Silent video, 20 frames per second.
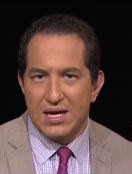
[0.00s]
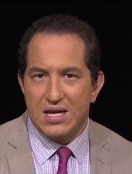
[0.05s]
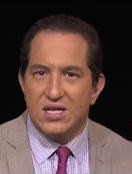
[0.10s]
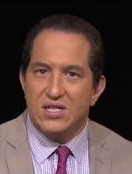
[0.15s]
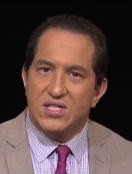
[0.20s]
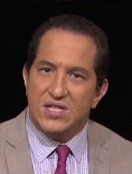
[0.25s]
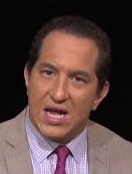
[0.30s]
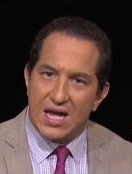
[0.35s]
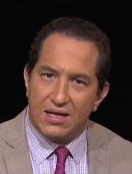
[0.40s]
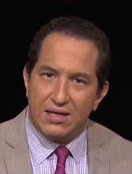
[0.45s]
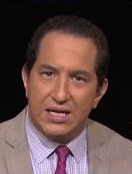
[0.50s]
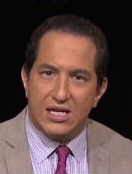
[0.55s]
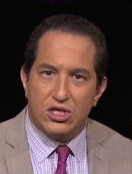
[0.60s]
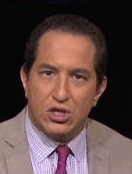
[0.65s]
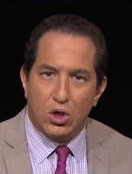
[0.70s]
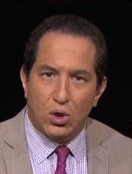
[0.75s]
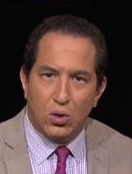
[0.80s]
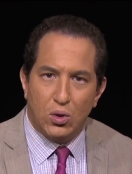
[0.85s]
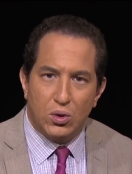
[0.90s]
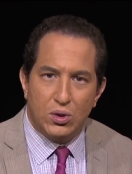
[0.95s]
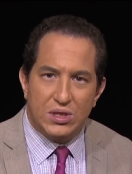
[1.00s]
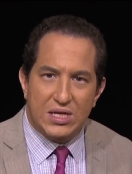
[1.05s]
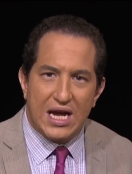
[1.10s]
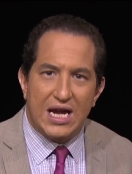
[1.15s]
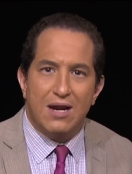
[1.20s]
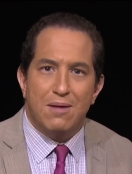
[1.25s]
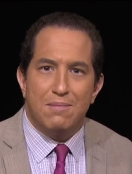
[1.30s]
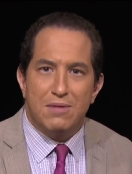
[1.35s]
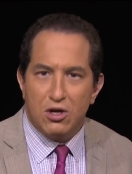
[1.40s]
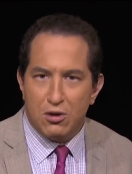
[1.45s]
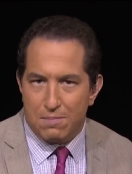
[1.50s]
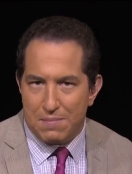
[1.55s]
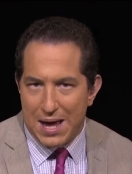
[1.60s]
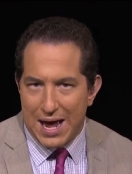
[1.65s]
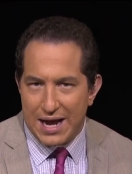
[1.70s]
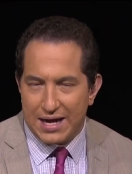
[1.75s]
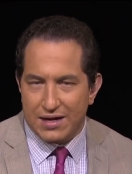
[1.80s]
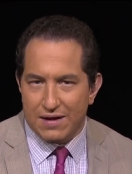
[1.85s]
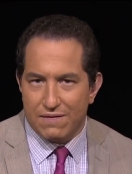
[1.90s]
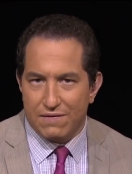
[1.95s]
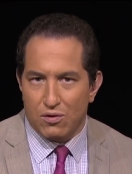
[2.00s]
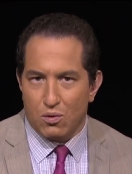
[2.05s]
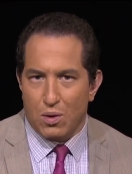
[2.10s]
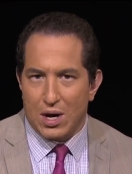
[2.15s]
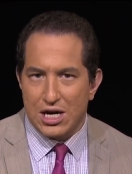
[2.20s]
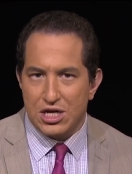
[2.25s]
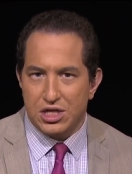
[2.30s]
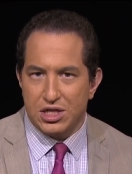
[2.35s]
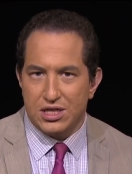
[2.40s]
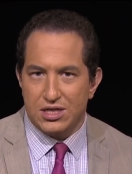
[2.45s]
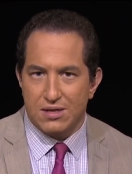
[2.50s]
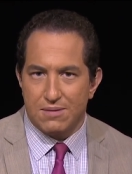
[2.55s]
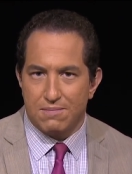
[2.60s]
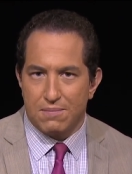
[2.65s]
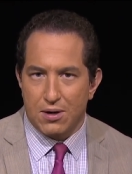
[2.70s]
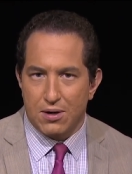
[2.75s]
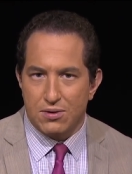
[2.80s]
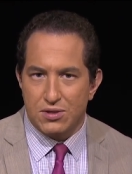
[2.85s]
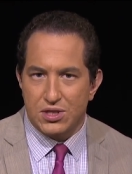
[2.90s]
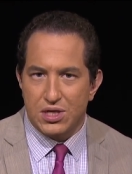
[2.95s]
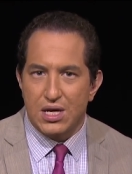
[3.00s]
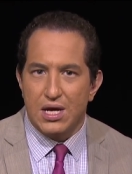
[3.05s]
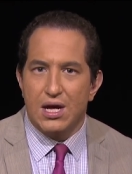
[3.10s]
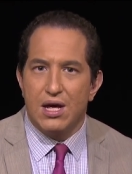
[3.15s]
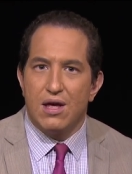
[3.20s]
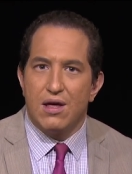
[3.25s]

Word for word: Stanley told Dana Milbank of the Washington Post